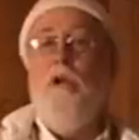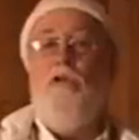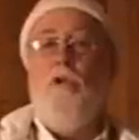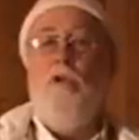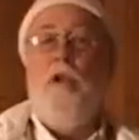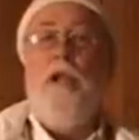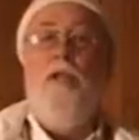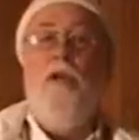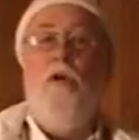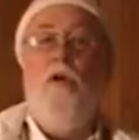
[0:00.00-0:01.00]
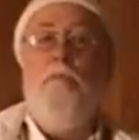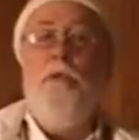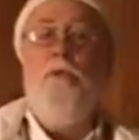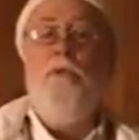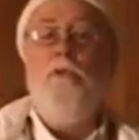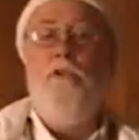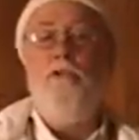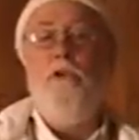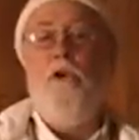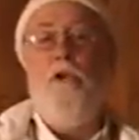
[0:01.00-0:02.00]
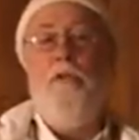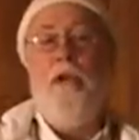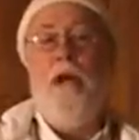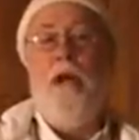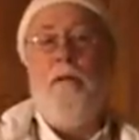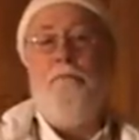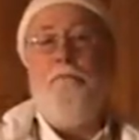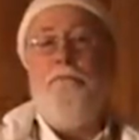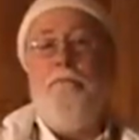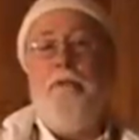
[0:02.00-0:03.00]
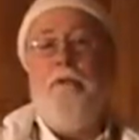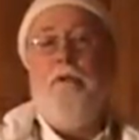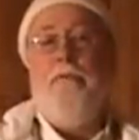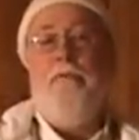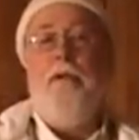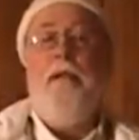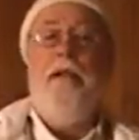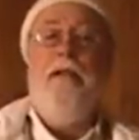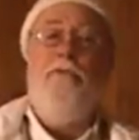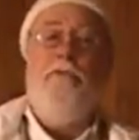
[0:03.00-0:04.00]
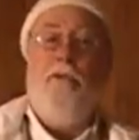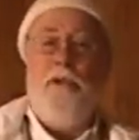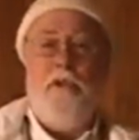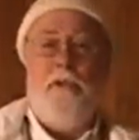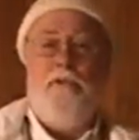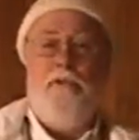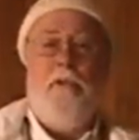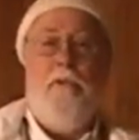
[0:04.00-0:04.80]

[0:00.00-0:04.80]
so that I can go and be with Krishna all the time, then that's very nice.